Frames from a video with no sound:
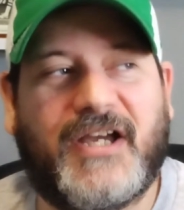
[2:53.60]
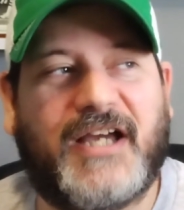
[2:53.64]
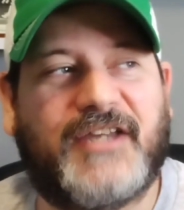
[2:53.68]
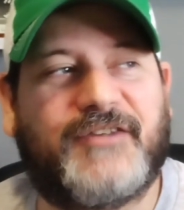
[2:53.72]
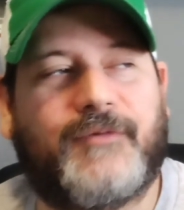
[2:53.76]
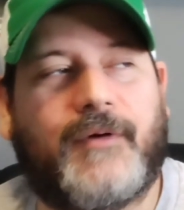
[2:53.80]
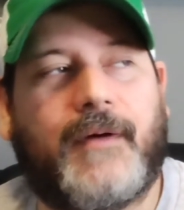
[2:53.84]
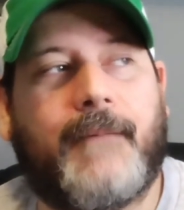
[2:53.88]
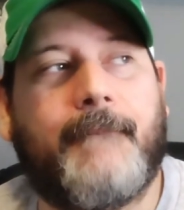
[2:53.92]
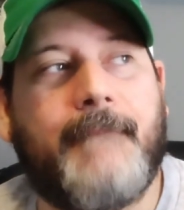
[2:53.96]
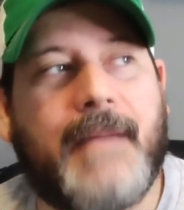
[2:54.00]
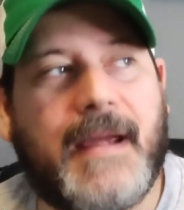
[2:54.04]
you
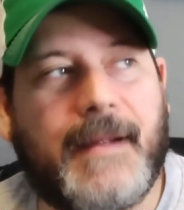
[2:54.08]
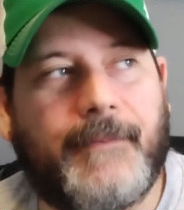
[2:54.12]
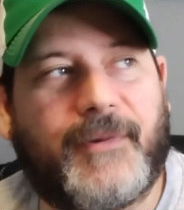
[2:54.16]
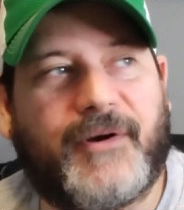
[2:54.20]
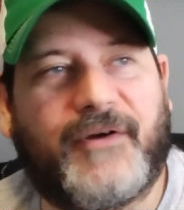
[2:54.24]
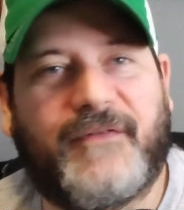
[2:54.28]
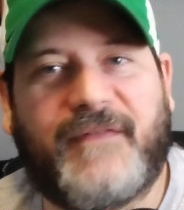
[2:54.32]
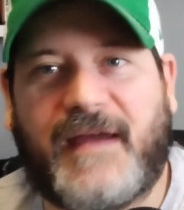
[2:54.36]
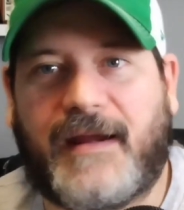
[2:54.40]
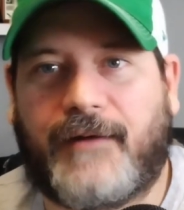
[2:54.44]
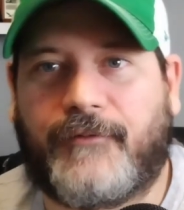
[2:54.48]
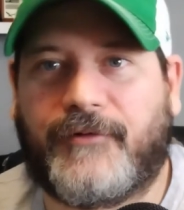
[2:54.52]
guys
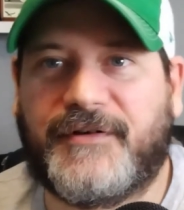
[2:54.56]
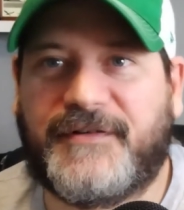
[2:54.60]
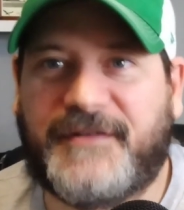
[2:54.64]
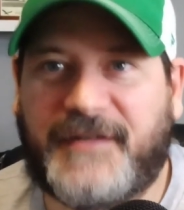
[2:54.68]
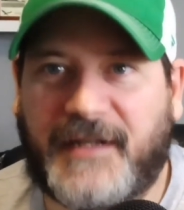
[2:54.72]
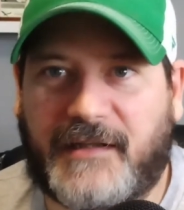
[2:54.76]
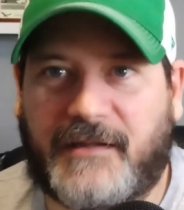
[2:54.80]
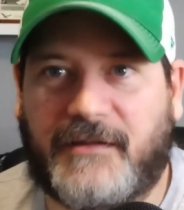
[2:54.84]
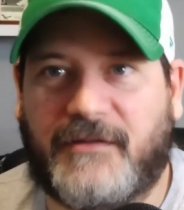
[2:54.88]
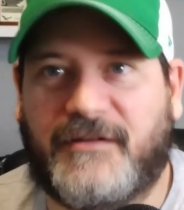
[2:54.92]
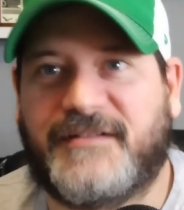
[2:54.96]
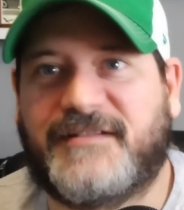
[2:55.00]
remember that
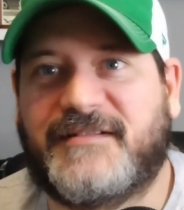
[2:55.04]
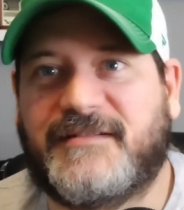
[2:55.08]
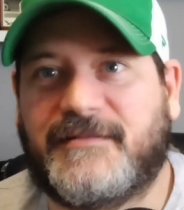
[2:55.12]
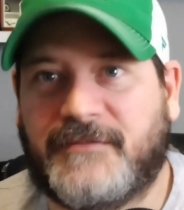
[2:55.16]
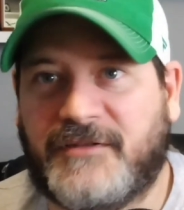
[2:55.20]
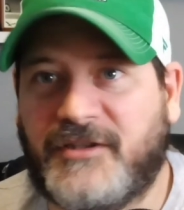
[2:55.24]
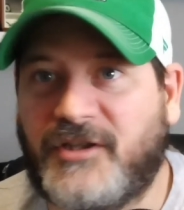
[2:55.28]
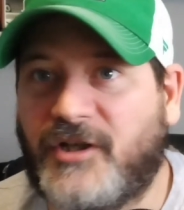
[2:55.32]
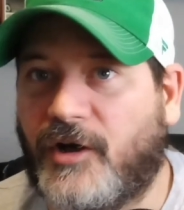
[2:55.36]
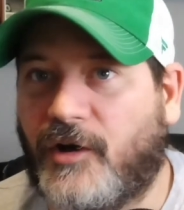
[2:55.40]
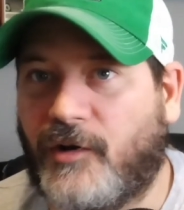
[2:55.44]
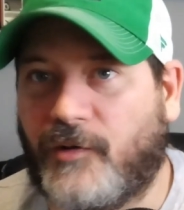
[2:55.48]
ridiculous,
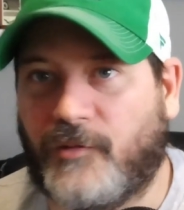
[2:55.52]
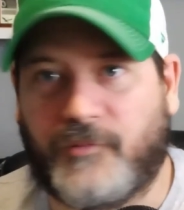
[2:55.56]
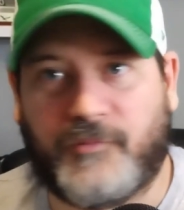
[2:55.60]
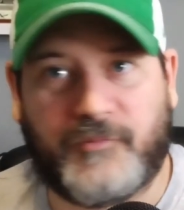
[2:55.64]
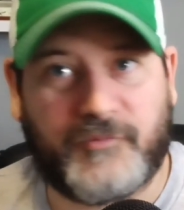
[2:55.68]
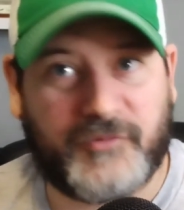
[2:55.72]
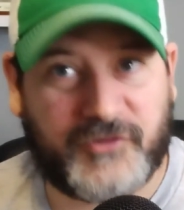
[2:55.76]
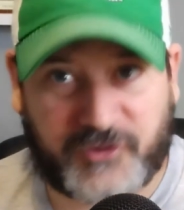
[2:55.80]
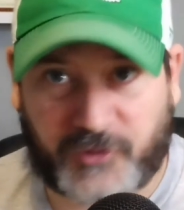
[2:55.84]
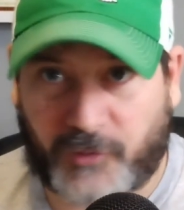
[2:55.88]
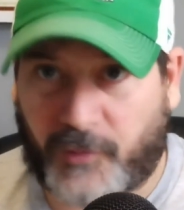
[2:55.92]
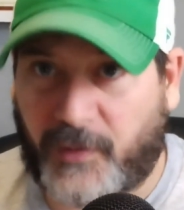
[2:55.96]
you know,
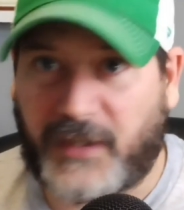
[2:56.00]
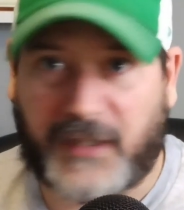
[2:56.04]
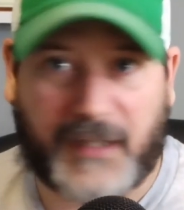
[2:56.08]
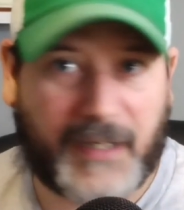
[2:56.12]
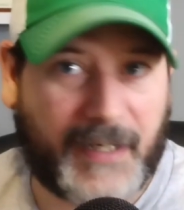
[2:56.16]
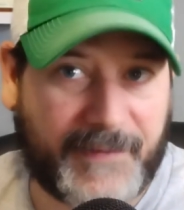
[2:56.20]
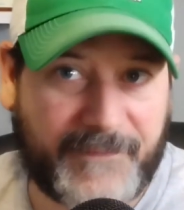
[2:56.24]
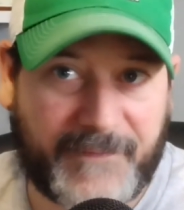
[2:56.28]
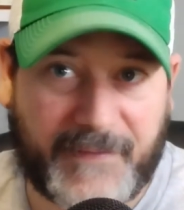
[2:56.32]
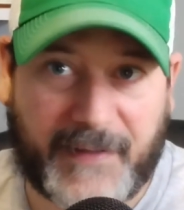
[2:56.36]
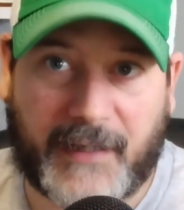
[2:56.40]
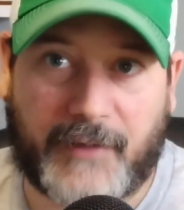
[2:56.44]

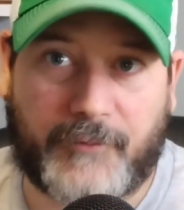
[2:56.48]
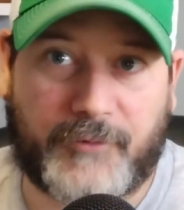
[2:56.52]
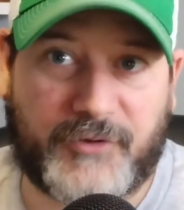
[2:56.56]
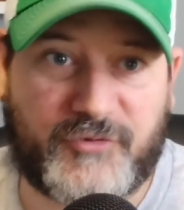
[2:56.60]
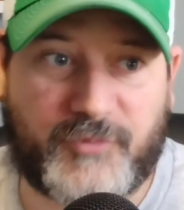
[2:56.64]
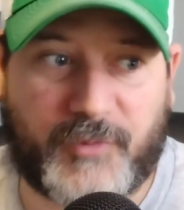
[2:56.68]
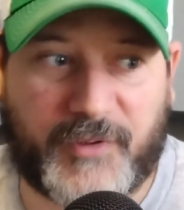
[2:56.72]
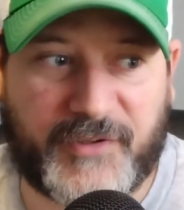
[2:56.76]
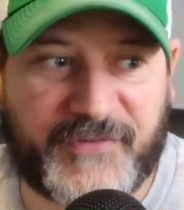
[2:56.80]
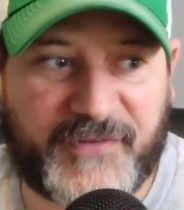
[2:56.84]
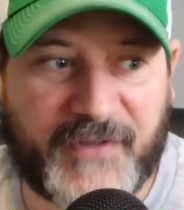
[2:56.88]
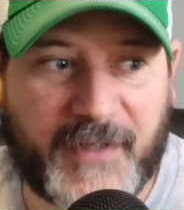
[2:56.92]
storyline there,
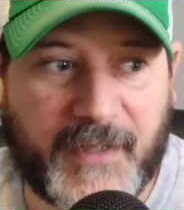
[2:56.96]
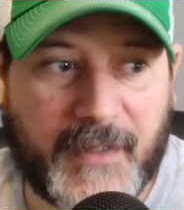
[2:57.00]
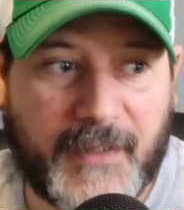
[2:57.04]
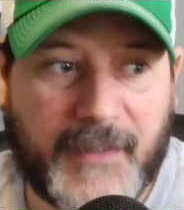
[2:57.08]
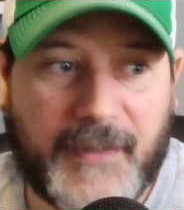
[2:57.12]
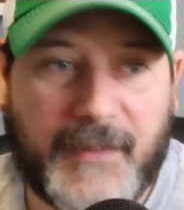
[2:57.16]
which was,